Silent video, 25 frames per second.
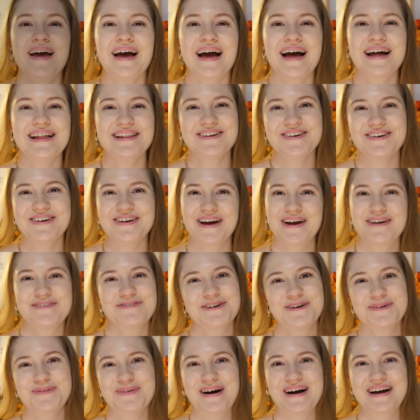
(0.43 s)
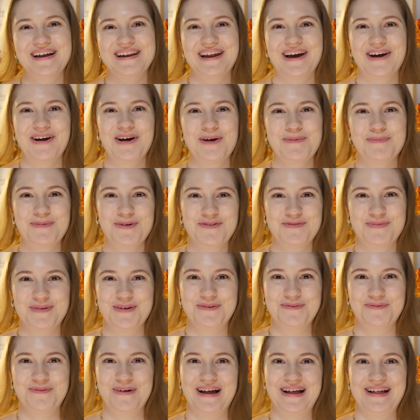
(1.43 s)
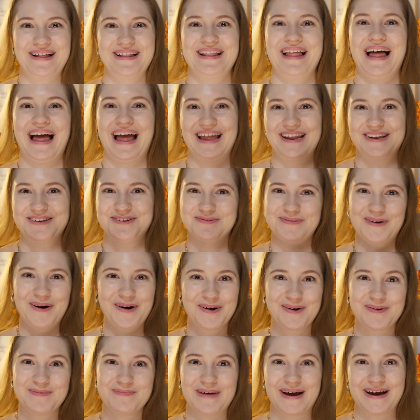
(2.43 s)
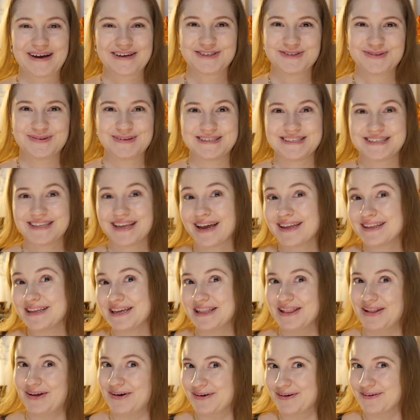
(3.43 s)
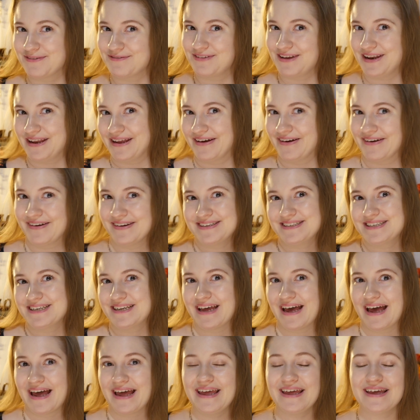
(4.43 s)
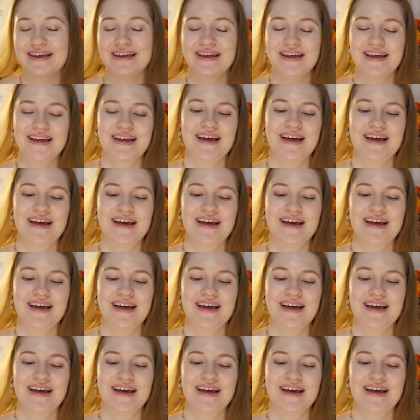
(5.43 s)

Hello everyone, I hope you've been well and welcome back to a slightly longer video today.